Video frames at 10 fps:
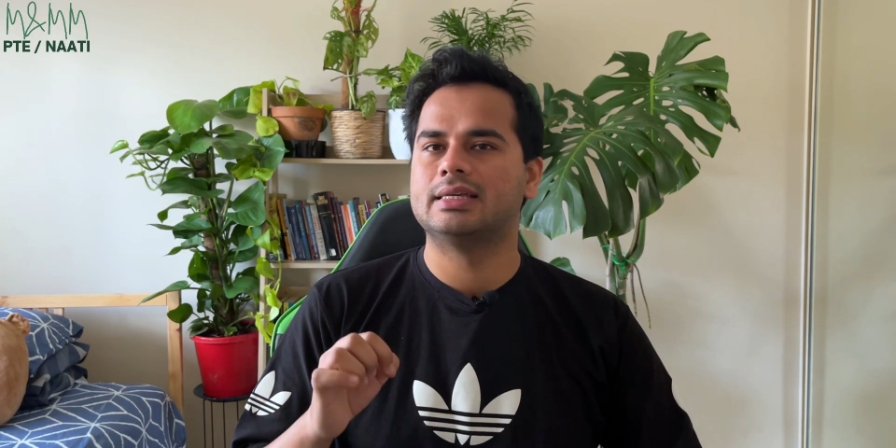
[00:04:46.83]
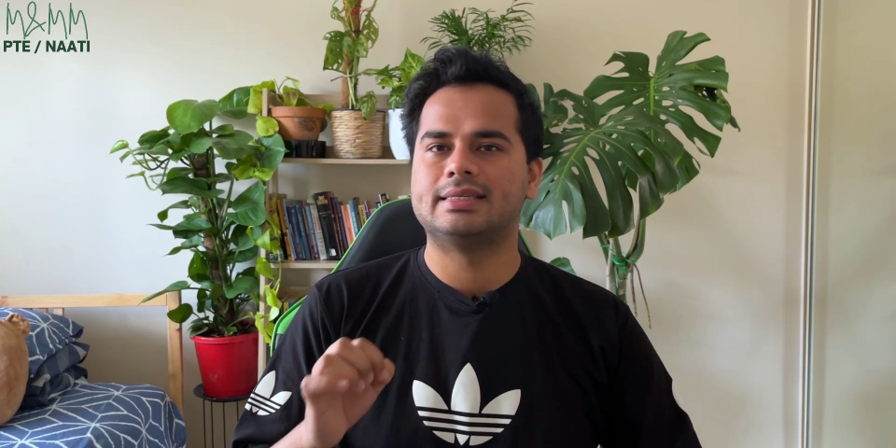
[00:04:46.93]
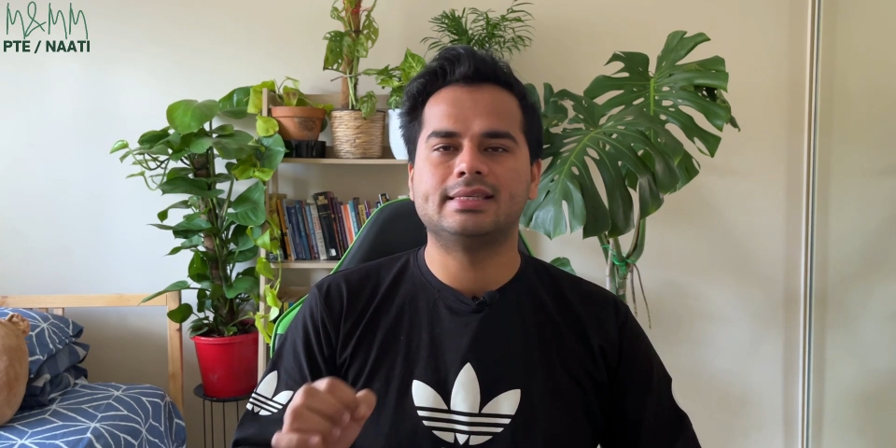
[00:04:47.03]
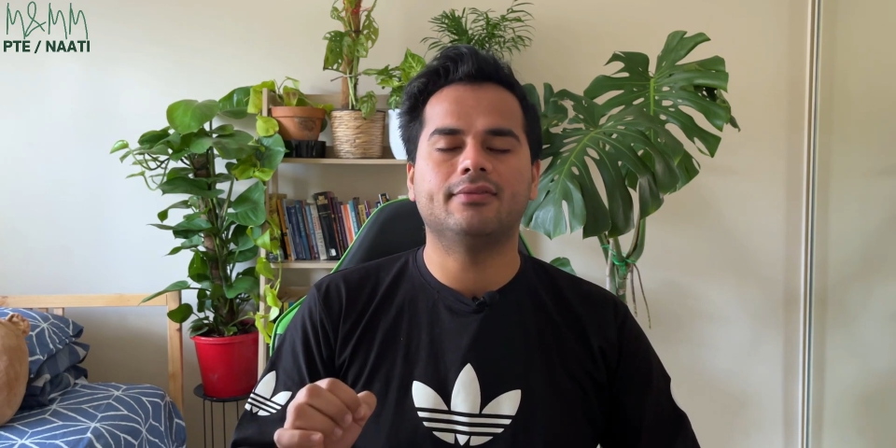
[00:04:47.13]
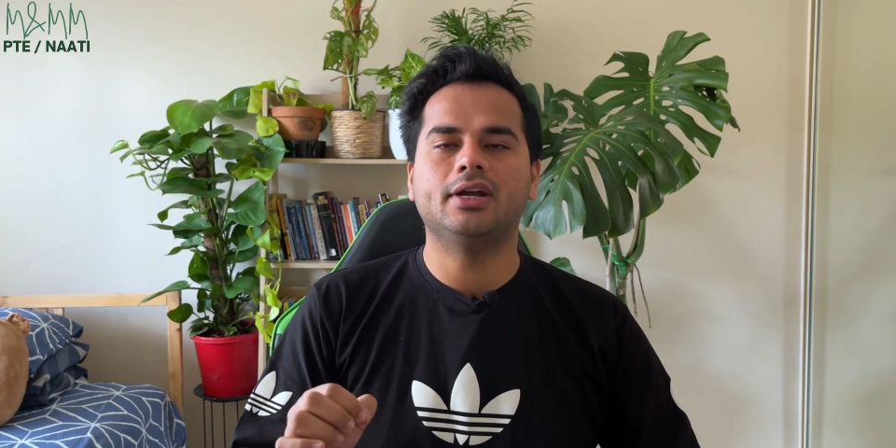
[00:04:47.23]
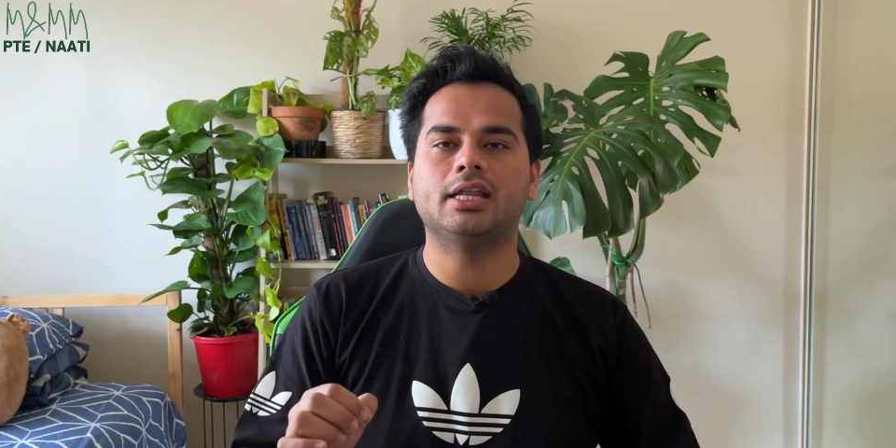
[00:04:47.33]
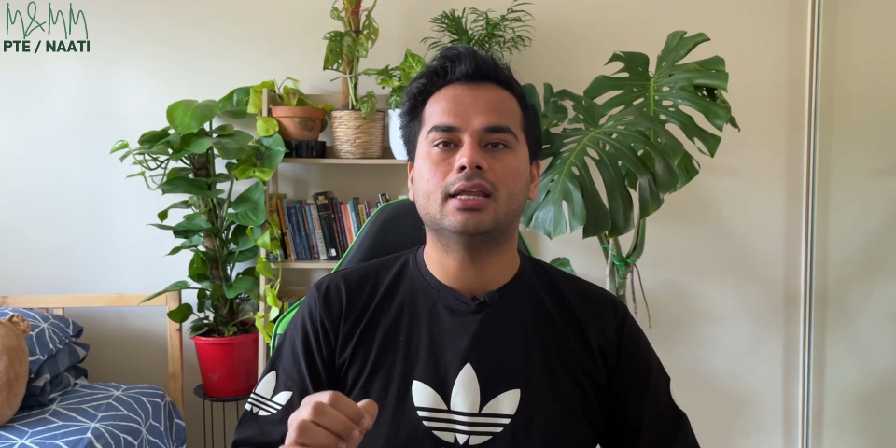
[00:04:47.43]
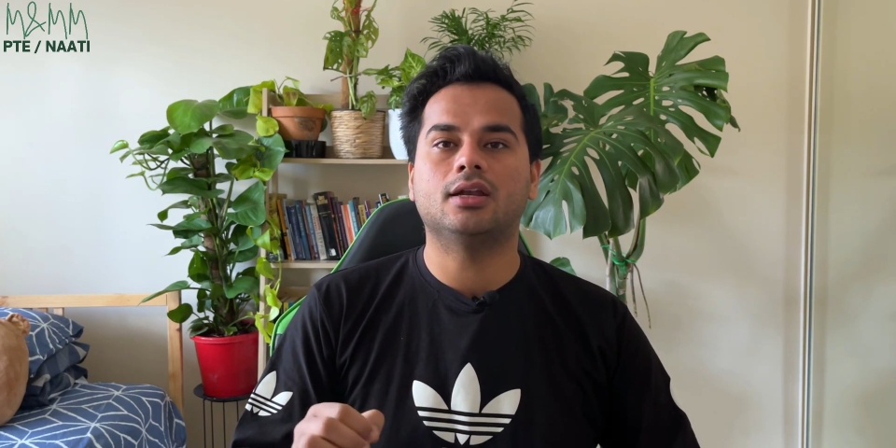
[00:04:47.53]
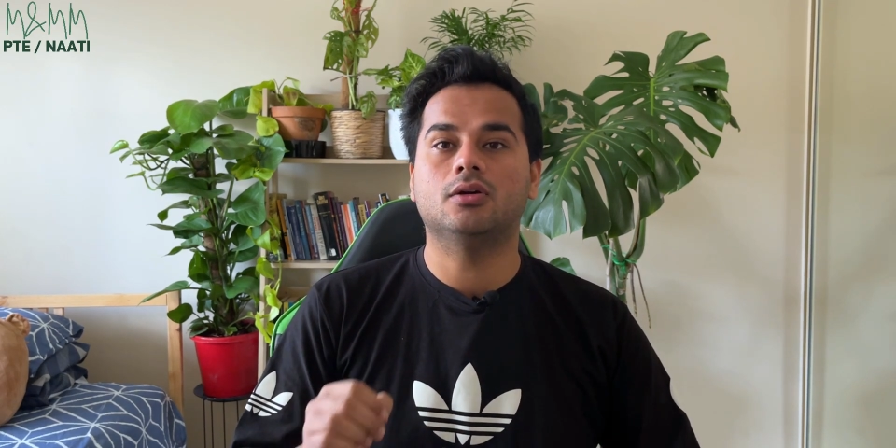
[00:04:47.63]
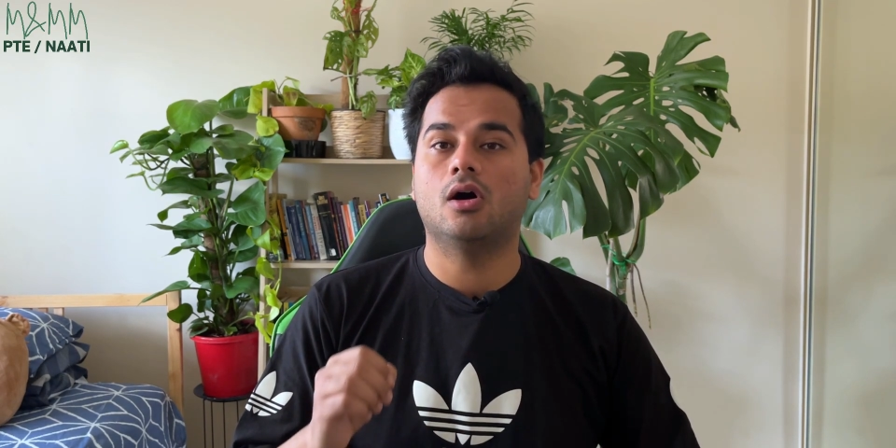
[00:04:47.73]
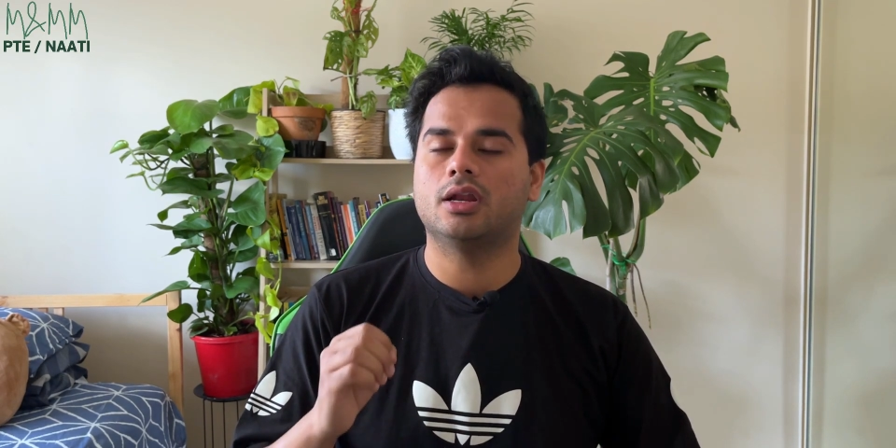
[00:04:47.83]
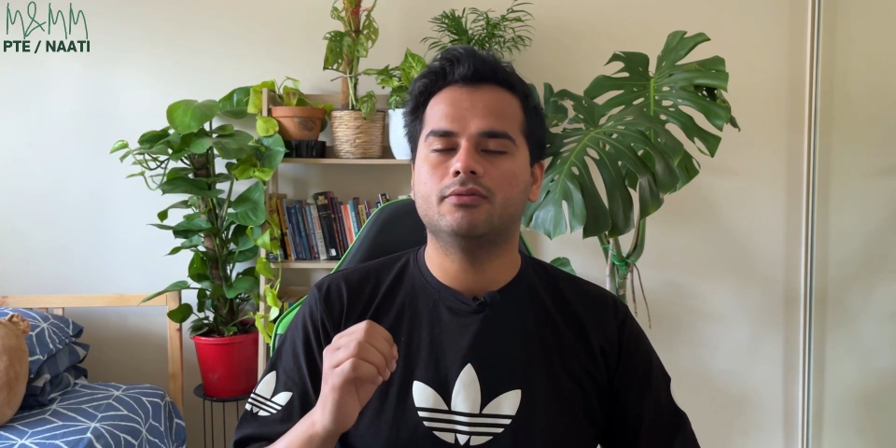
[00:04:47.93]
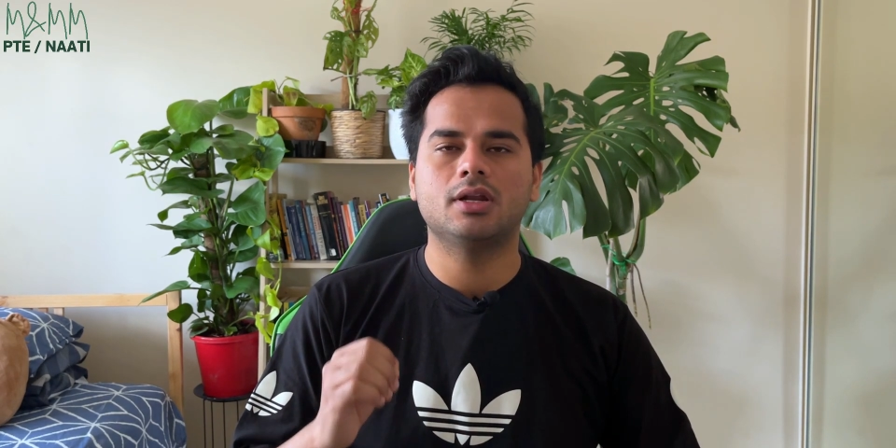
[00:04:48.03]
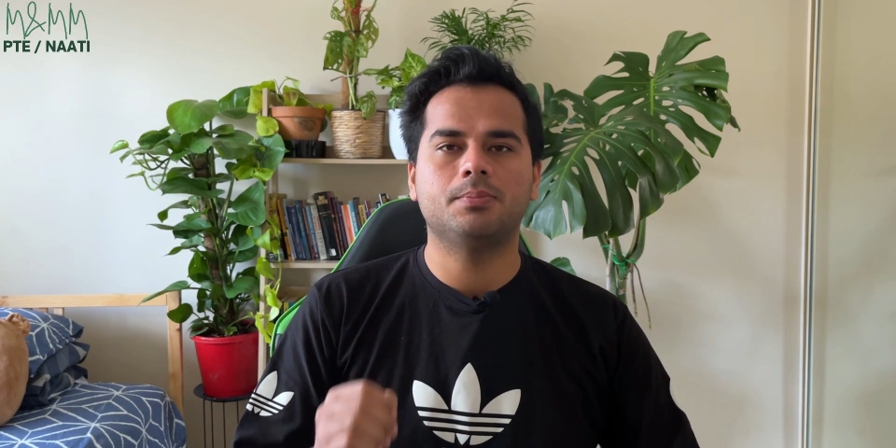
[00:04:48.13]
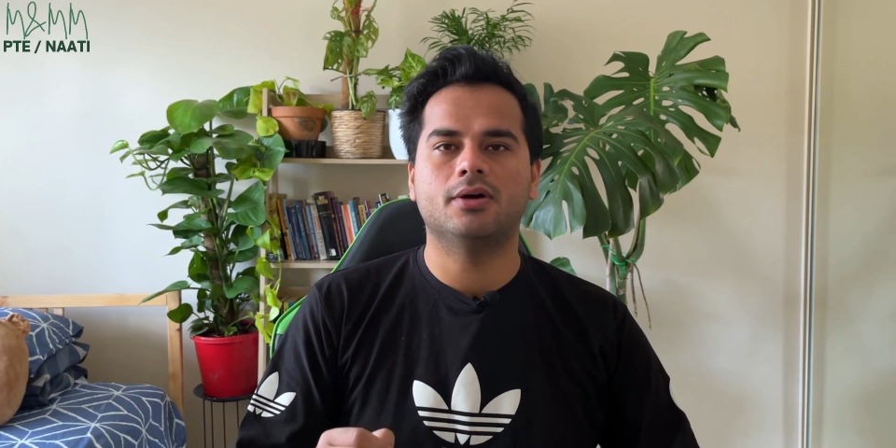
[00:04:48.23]
79, or
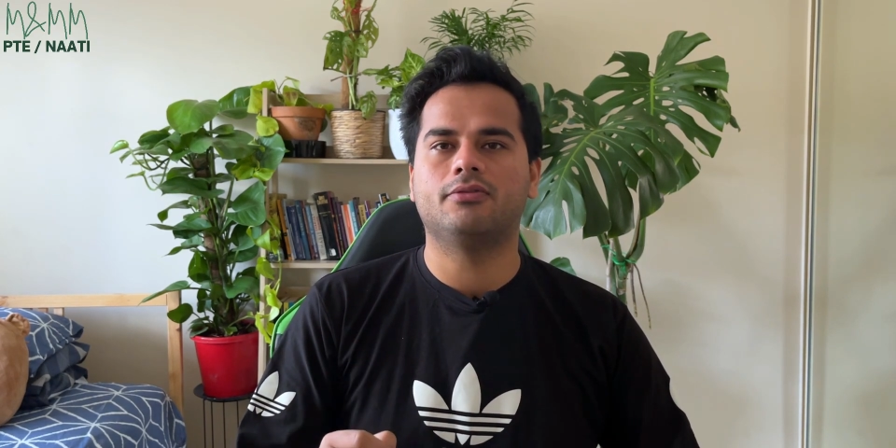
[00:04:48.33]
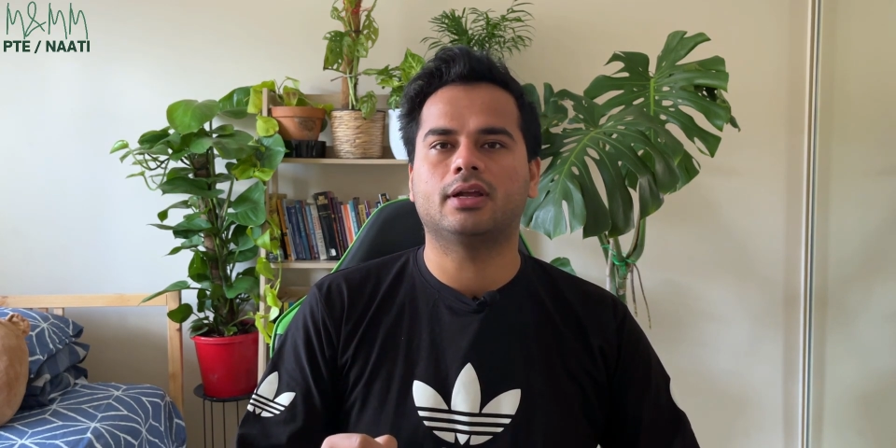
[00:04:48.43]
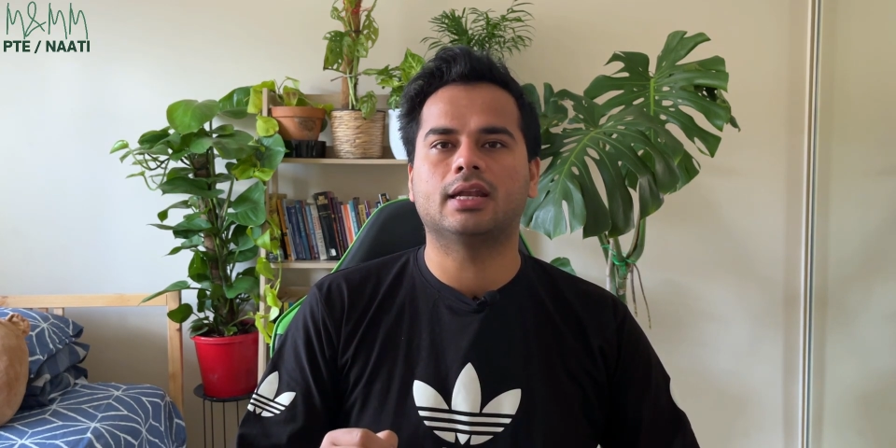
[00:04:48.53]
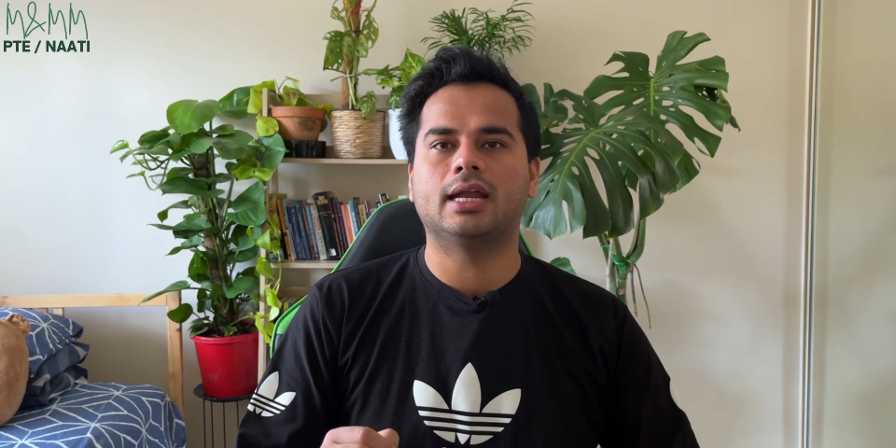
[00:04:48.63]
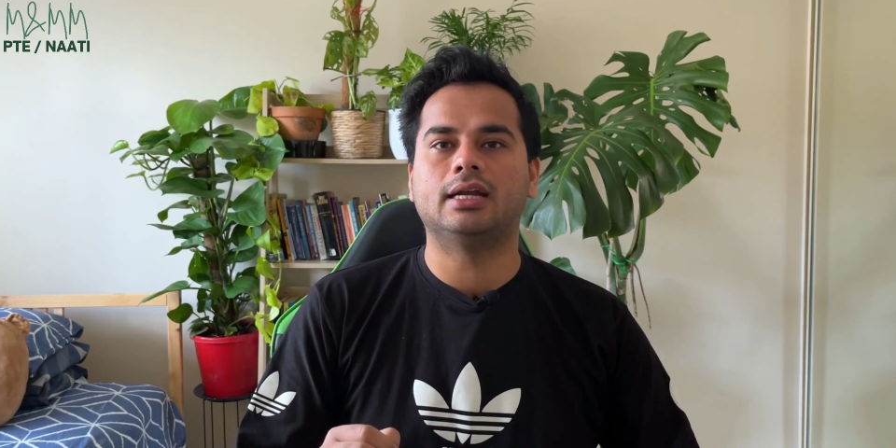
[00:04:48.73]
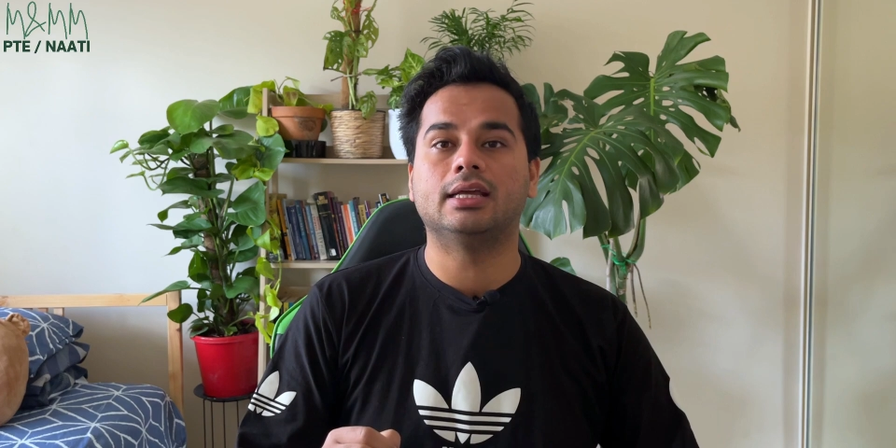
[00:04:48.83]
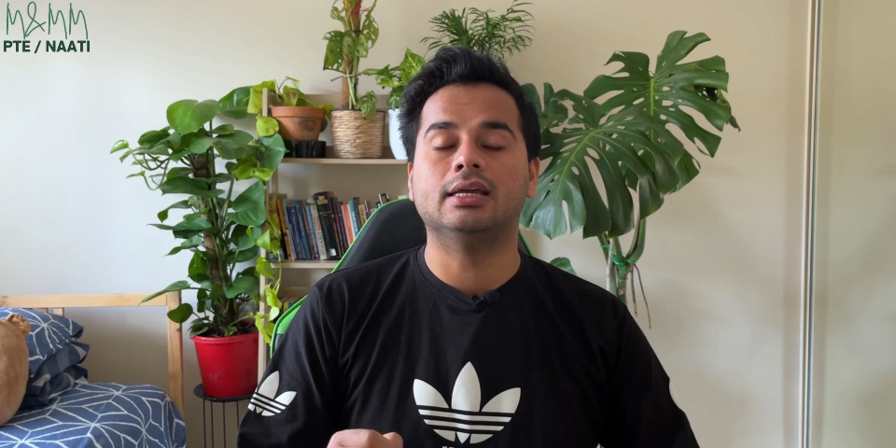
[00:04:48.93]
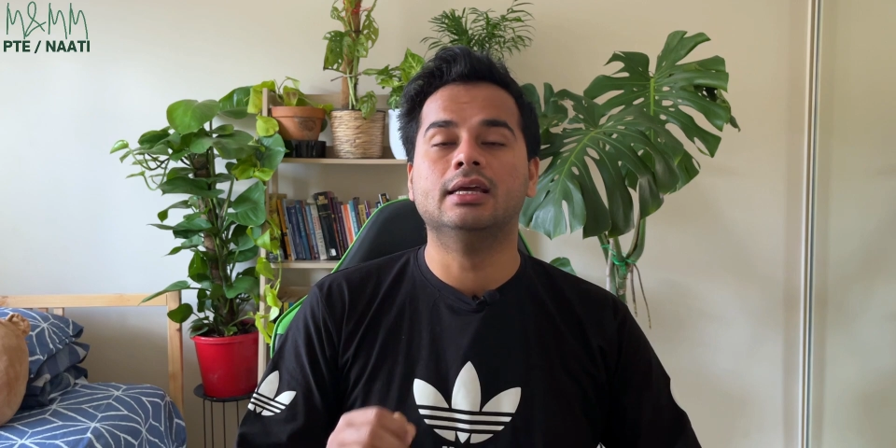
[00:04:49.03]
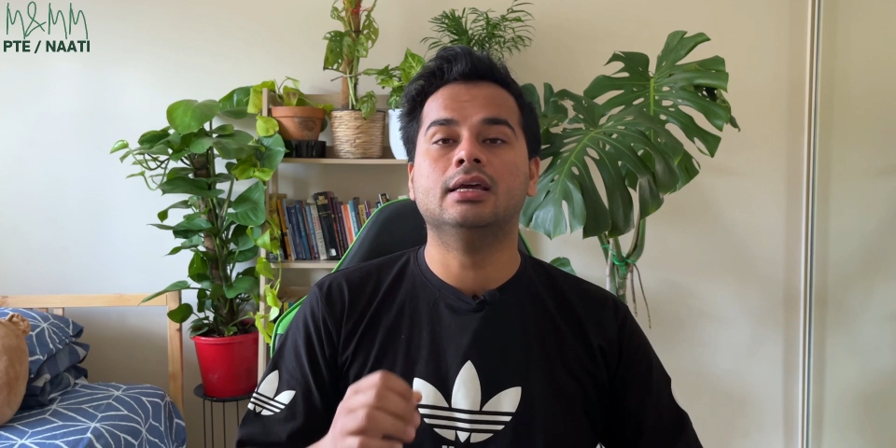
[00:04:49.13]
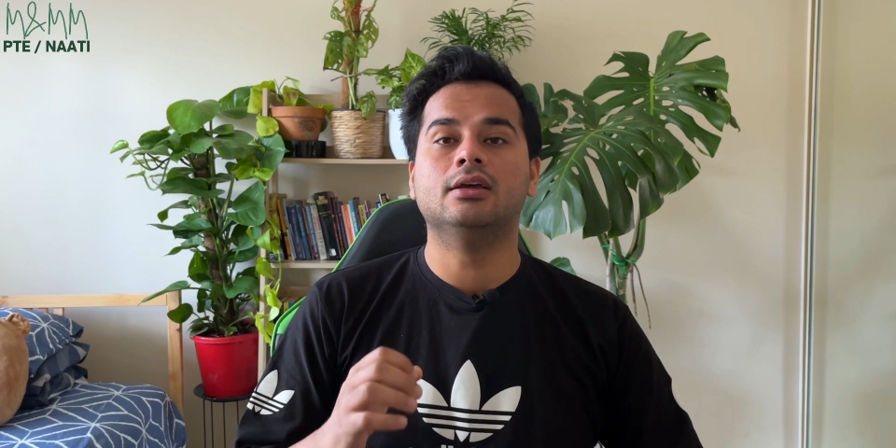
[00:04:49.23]
even a perfect 90,